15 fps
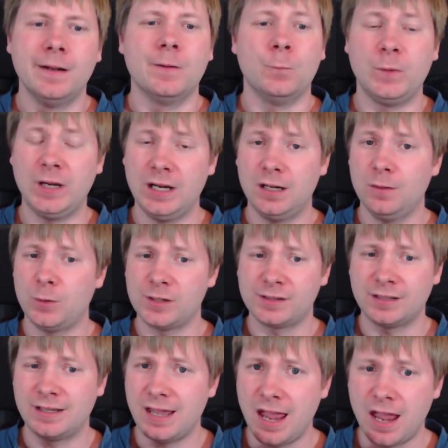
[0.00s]
Weedle was
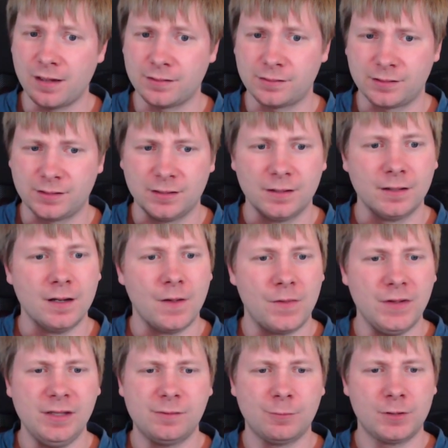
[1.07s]
aghast.
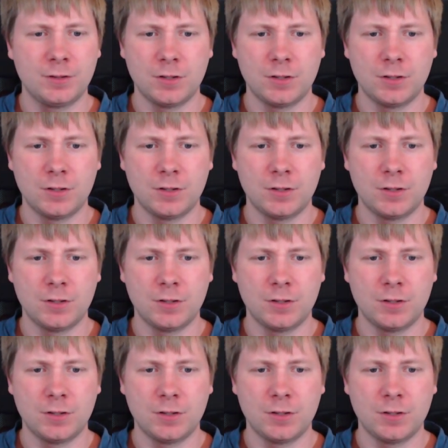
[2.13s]
These were